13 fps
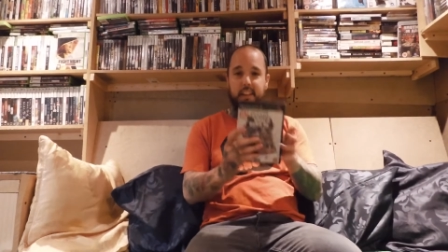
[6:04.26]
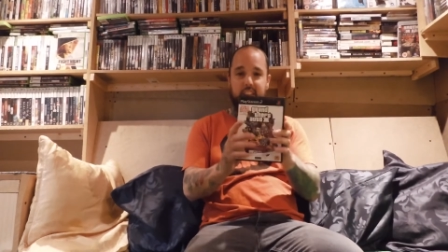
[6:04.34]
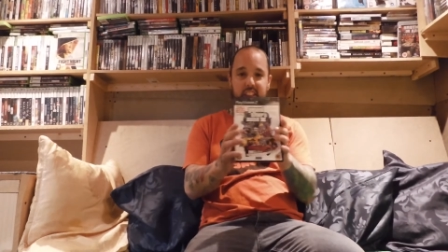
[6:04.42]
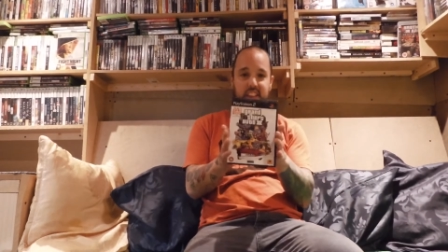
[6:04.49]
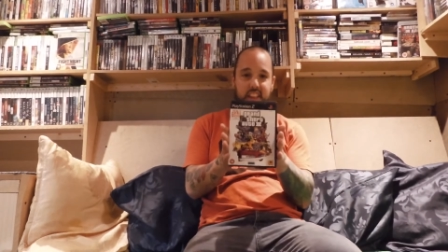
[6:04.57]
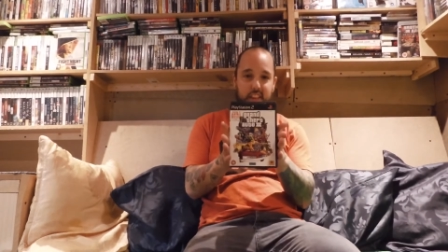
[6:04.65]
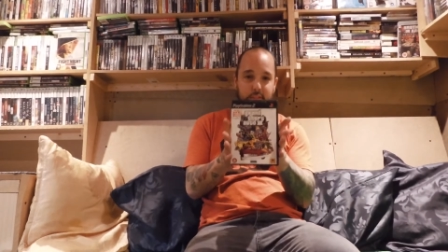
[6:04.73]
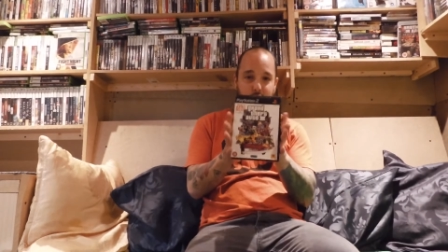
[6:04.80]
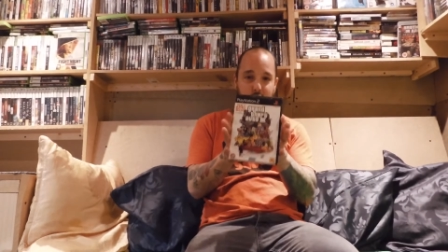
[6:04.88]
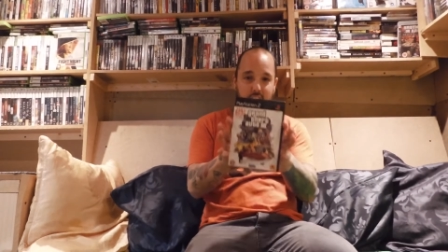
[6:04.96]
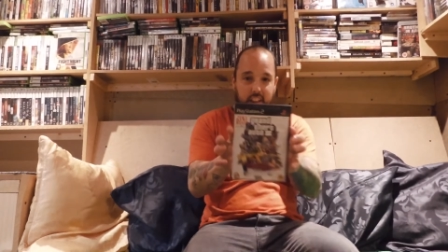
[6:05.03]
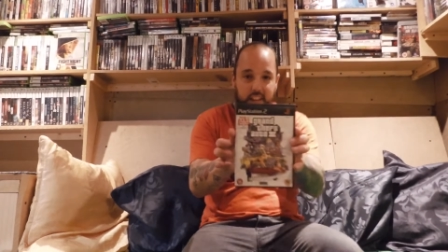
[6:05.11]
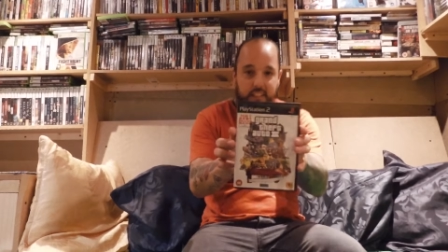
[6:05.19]
GTA
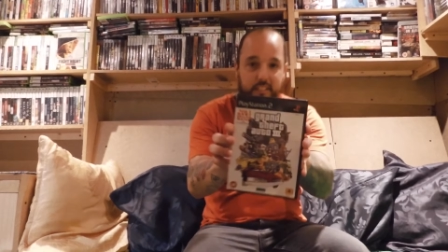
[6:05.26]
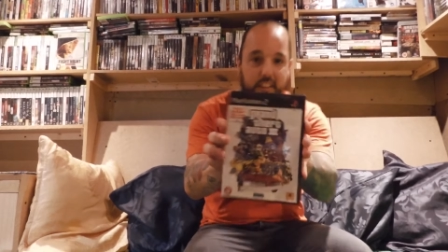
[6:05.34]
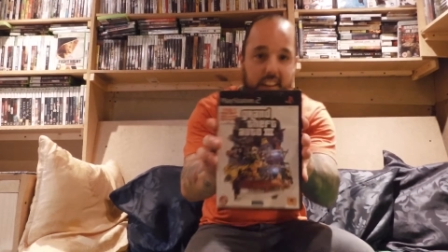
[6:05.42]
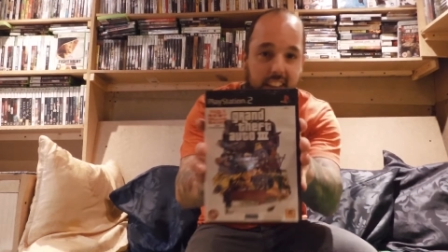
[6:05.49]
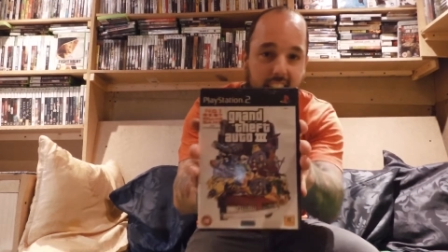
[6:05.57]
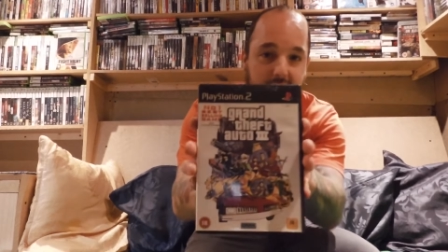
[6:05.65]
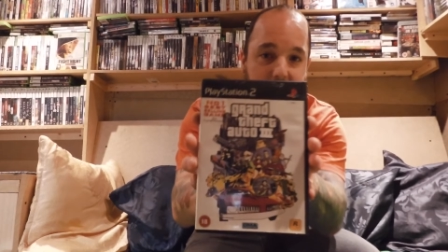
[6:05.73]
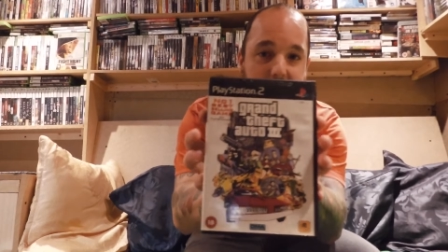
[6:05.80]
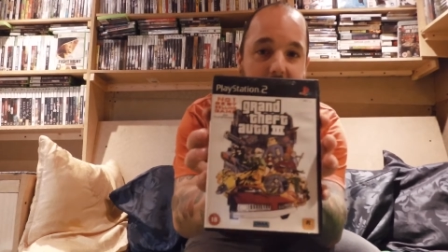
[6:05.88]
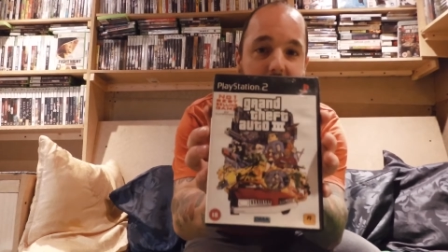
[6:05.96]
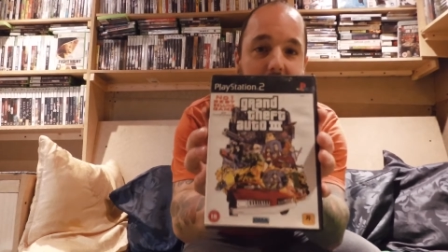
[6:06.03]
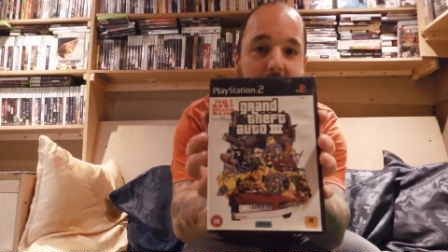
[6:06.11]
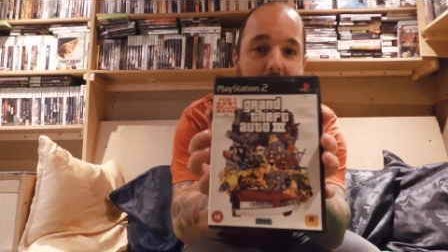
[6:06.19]
3, for instance,
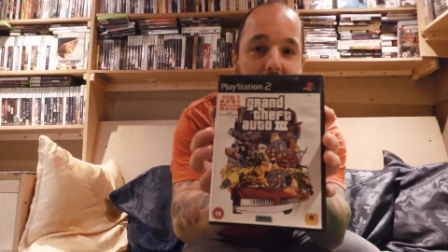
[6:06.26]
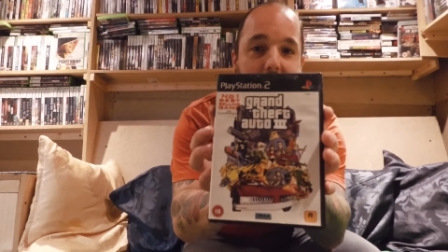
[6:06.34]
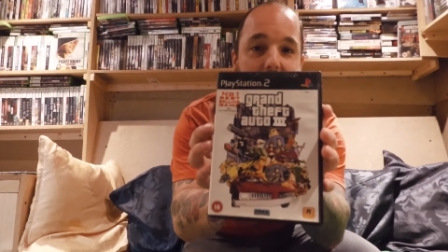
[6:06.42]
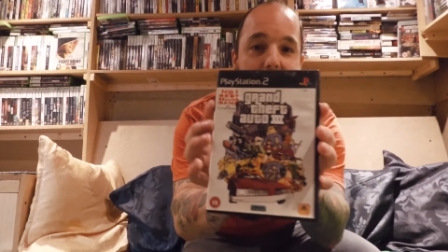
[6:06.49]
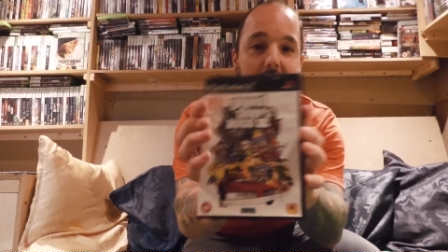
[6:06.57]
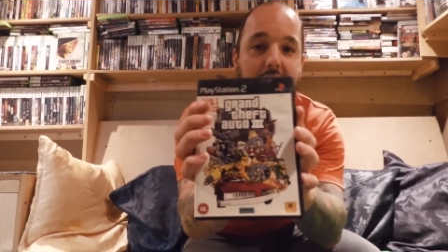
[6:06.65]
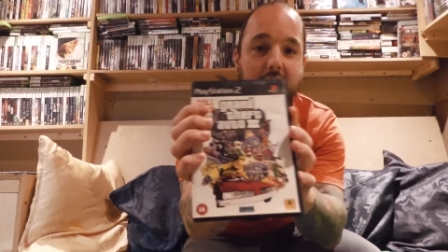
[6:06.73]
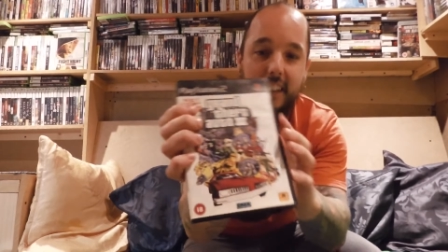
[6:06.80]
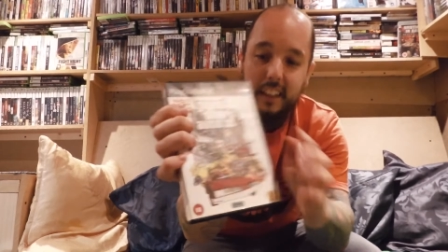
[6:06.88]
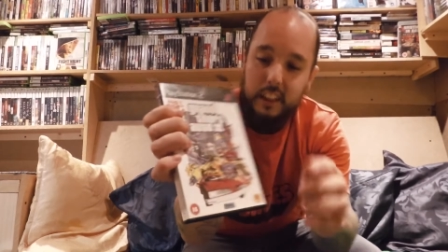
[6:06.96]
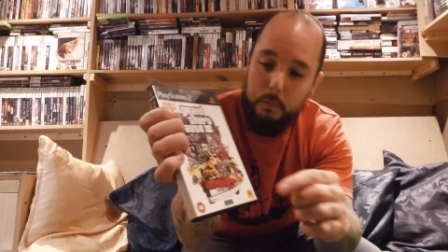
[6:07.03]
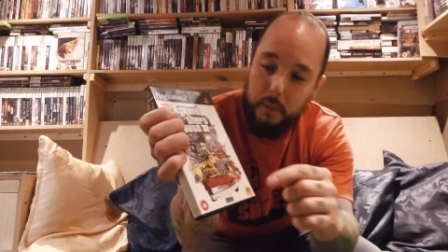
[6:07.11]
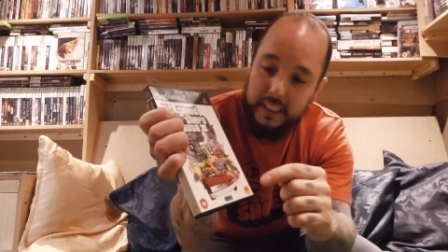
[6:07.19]
you know.
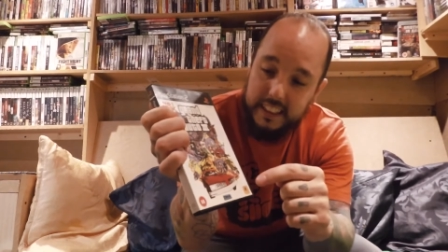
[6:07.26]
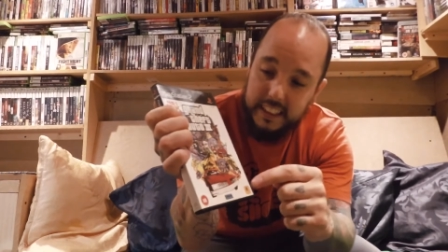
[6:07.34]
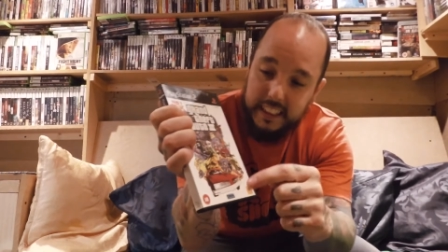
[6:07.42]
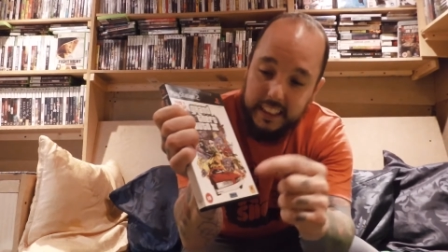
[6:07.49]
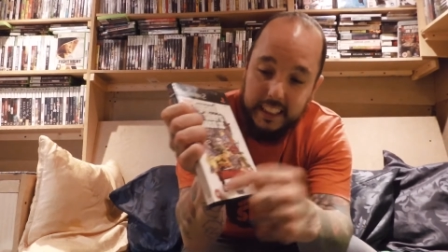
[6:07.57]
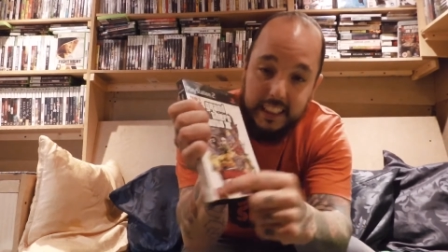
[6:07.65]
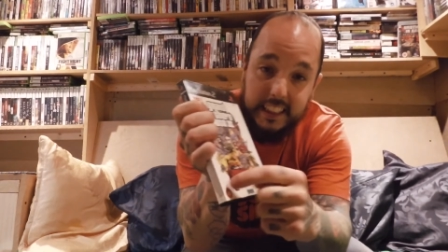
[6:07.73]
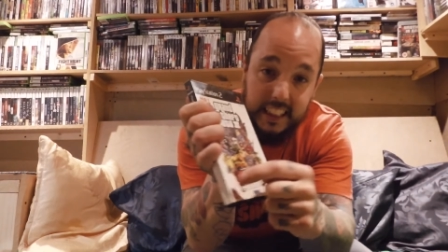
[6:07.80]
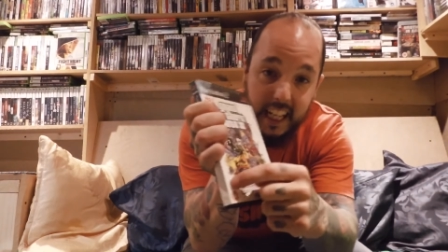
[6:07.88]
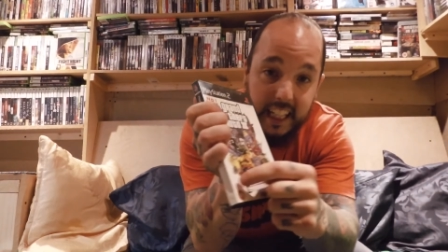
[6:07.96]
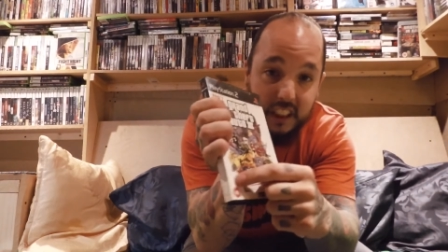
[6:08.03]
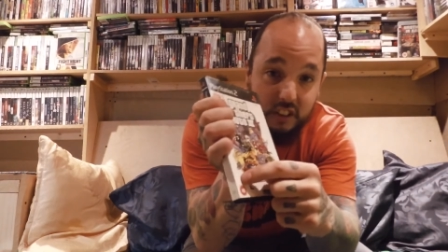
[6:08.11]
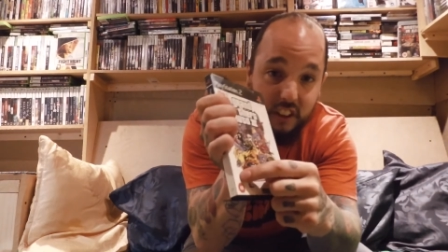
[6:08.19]
Basically, these are
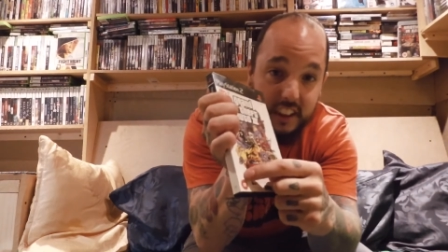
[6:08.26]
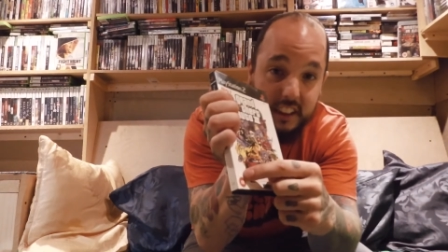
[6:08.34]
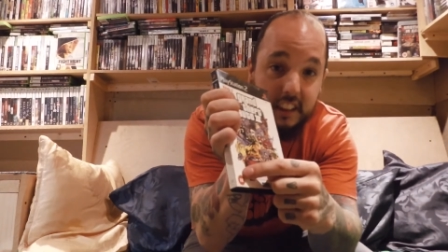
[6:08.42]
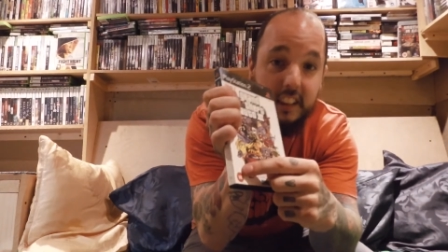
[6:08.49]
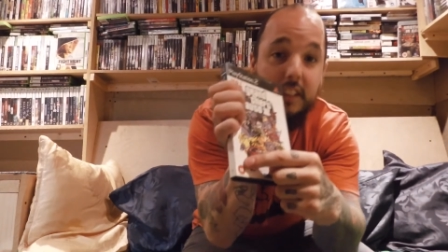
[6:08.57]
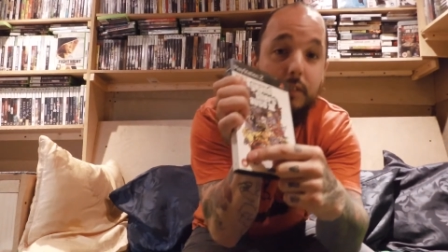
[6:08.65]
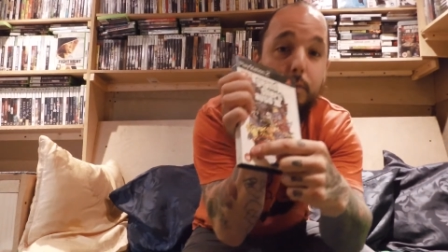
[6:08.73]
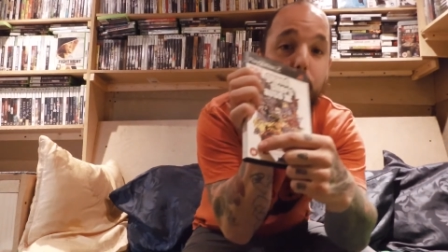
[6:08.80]
age ratings,